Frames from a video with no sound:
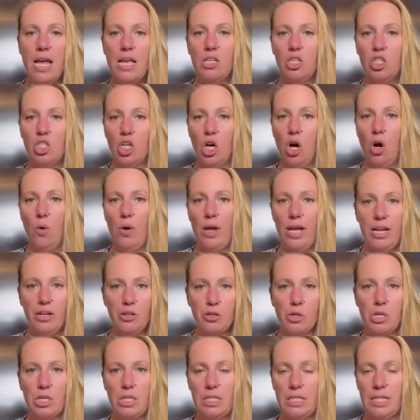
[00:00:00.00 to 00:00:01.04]
So
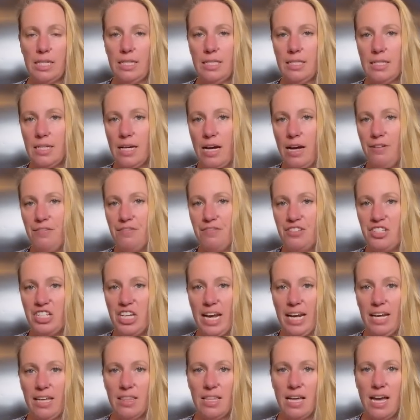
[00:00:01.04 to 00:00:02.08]
interesting stuff.
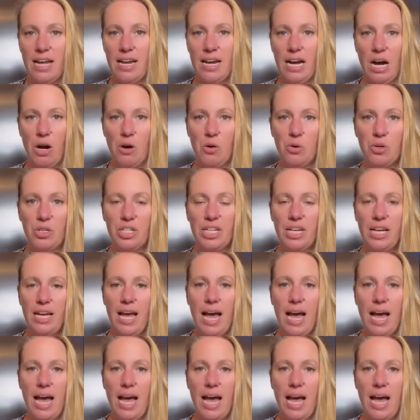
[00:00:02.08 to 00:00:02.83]
Check that out.